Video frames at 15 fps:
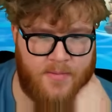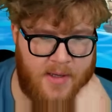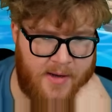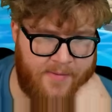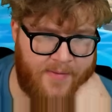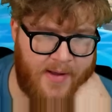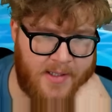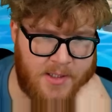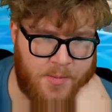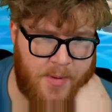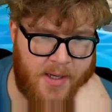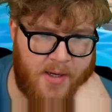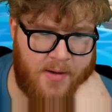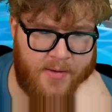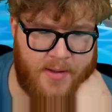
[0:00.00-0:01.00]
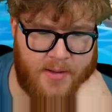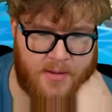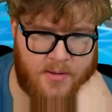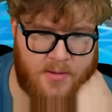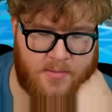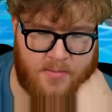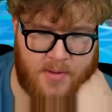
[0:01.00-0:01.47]
a fell spell that
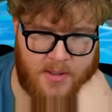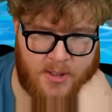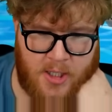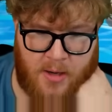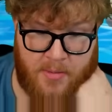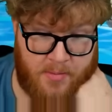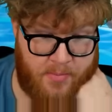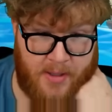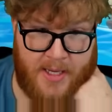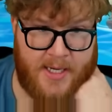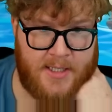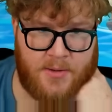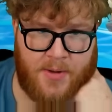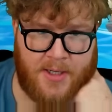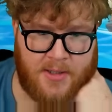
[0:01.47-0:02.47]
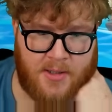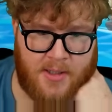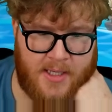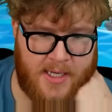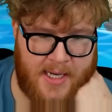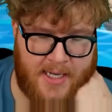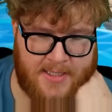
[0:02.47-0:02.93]
Shaman plays
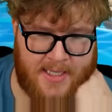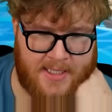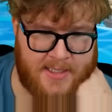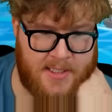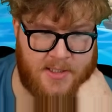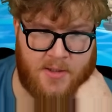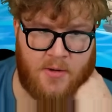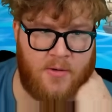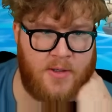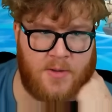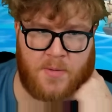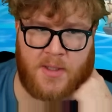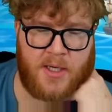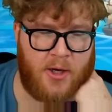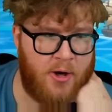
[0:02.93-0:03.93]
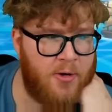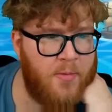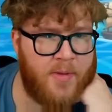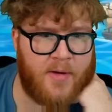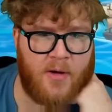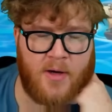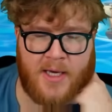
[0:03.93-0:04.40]
regularly and has access to and is really good
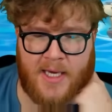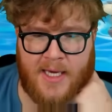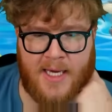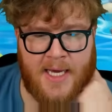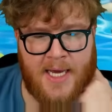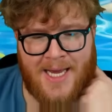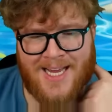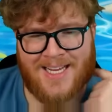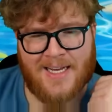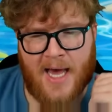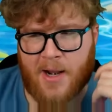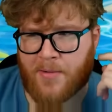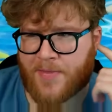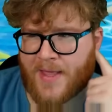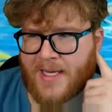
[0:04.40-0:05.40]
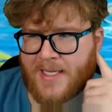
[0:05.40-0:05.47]
with Cookie? I don't think